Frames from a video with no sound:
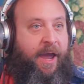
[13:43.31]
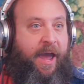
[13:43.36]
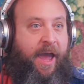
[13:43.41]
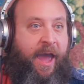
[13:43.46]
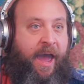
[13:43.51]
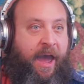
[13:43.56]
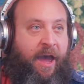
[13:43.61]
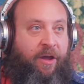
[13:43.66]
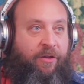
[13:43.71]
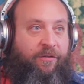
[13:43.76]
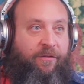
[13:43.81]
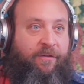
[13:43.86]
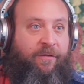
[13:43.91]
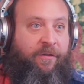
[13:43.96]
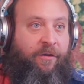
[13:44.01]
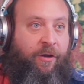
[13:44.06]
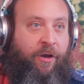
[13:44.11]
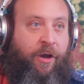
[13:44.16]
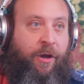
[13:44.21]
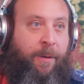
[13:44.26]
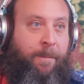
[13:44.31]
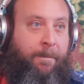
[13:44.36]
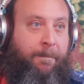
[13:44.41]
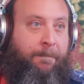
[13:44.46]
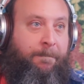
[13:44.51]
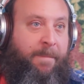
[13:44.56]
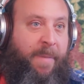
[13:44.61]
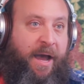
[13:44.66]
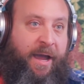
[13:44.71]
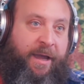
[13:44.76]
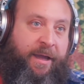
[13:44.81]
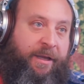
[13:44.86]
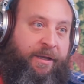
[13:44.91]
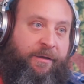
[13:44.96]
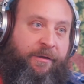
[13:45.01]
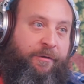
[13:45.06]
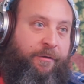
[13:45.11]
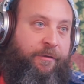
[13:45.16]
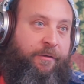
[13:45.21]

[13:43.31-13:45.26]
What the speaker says: and my